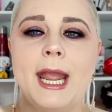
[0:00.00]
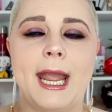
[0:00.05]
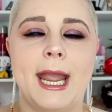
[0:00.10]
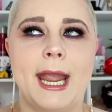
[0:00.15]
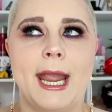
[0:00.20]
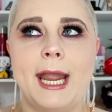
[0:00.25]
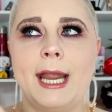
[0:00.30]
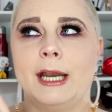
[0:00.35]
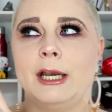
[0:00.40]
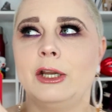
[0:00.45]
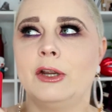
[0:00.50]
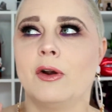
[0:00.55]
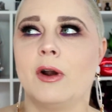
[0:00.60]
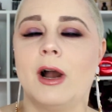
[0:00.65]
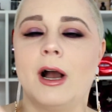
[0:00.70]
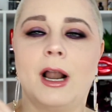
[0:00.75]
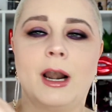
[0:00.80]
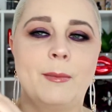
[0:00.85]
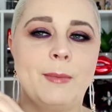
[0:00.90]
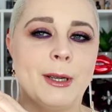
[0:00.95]
and
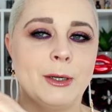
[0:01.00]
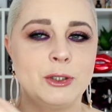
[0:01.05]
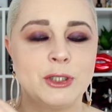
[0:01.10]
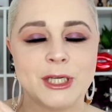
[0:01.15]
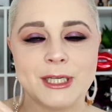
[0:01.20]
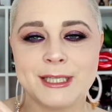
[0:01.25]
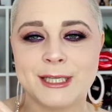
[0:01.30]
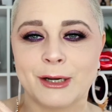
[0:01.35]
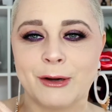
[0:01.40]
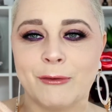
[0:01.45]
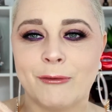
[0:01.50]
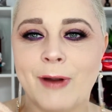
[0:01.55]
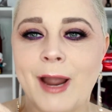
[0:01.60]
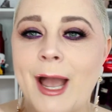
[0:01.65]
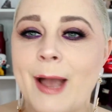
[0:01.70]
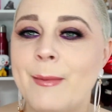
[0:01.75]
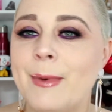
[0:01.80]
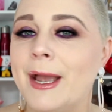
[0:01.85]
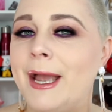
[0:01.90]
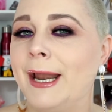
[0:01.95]
you're all about Jessica
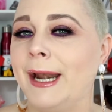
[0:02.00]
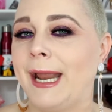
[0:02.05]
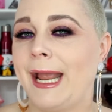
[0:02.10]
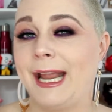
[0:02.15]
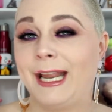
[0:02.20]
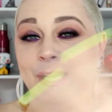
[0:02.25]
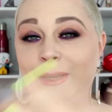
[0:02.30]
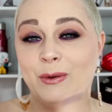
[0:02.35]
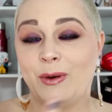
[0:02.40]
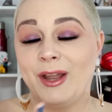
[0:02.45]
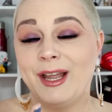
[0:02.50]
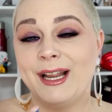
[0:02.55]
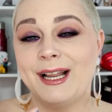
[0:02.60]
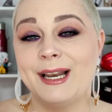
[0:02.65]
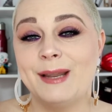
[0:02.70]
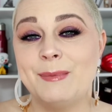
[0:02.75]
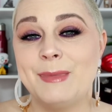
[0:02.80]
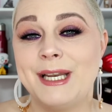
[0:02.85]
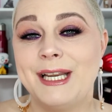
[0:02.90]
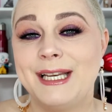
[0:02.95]
Rabbit and you
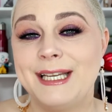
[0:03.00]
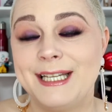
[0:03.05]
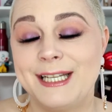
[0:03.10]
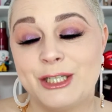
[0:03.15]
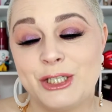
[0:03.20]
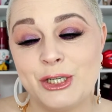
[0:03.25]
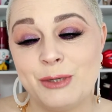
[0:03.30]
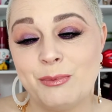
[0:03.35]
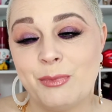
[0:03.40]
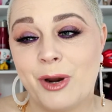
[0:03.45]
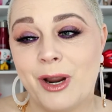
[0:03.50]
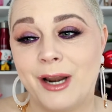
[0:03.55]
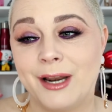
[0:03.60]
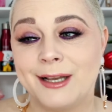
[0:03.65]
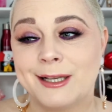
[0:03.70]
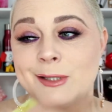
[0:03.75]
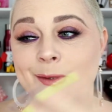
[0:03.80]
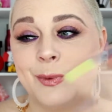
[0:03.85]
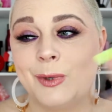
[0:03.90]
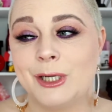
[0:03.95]
like limited edition
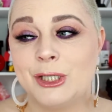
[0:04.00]
products,